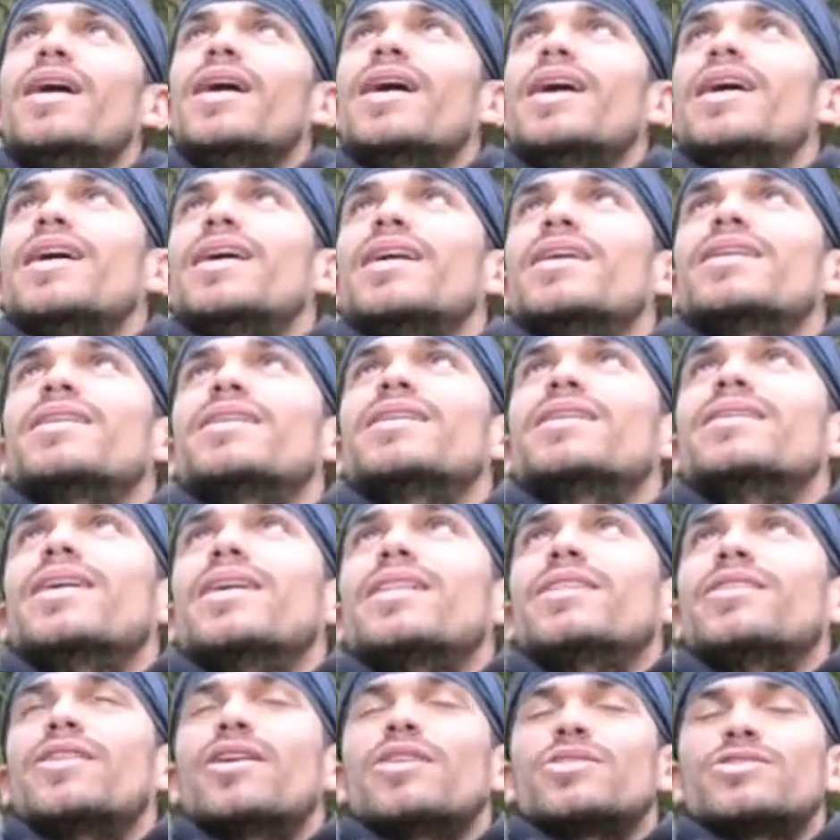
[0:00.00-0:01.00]
And
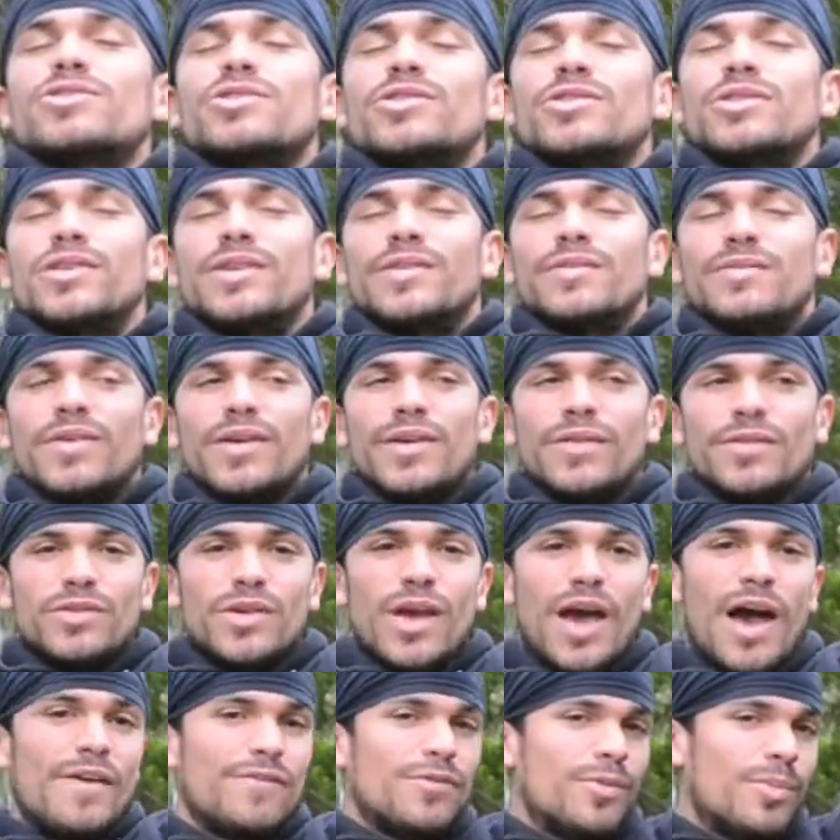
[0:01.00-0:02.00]
another alternative, if
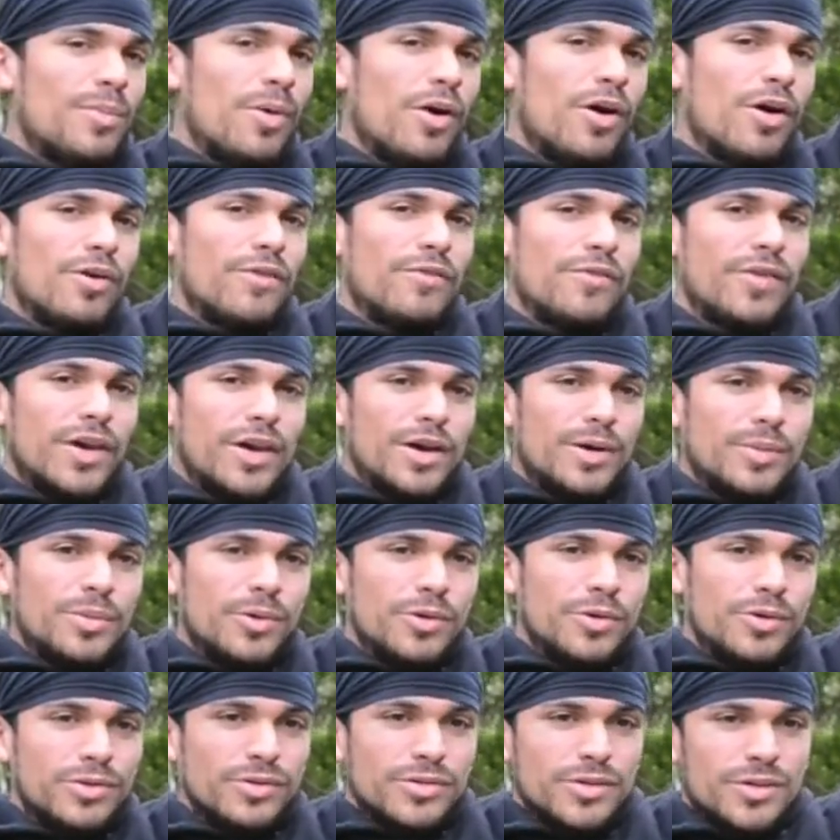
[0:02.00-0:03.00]
you have a bar
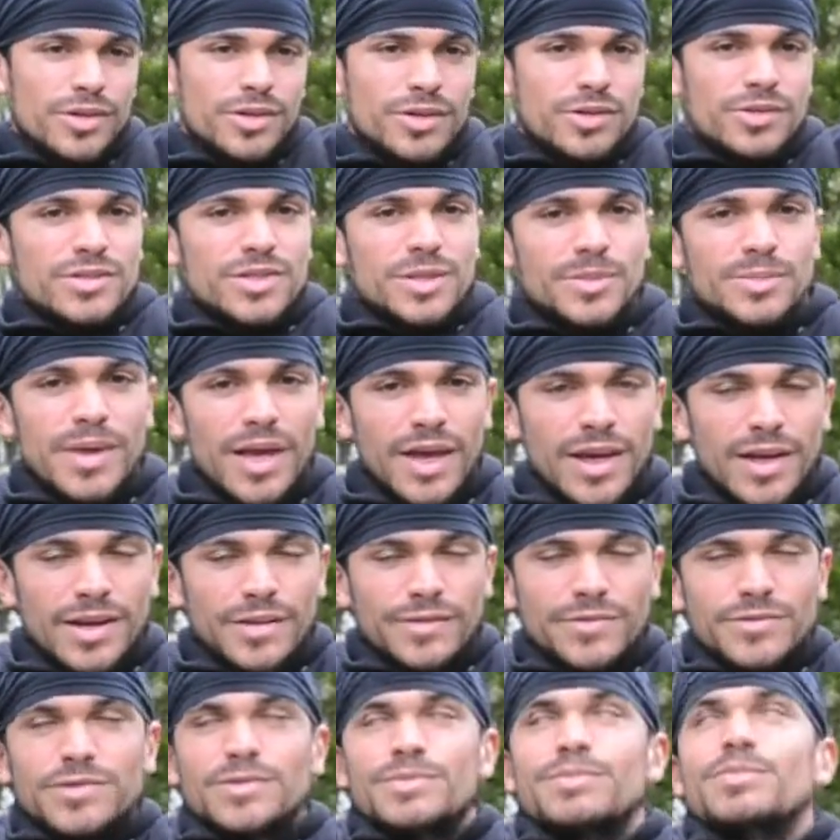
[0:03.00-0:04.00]
available, you can do some
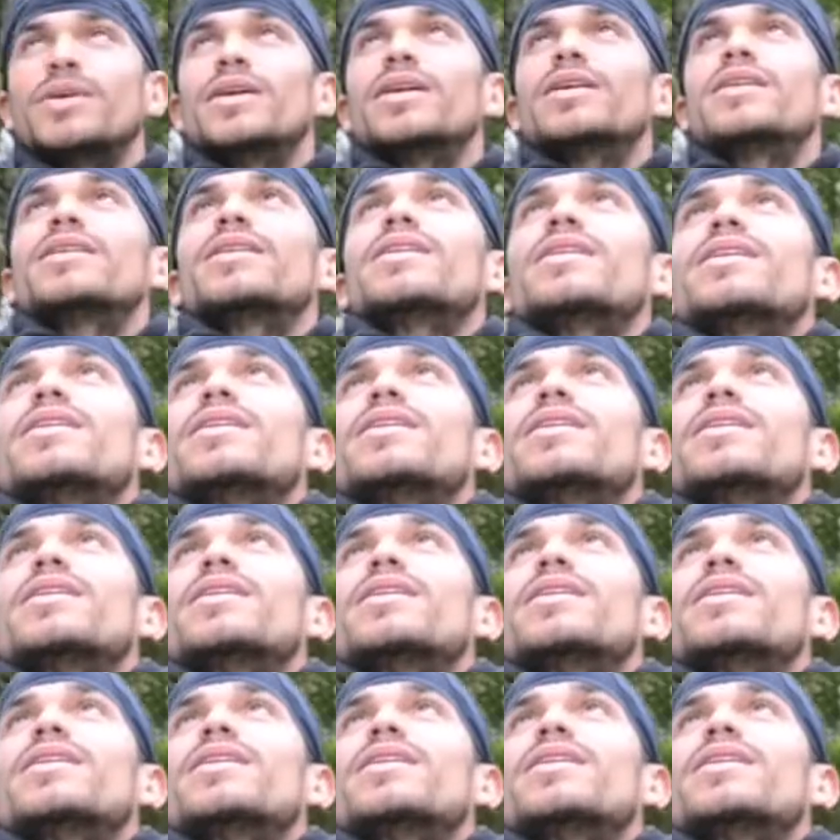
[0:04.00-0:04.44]
negatives. But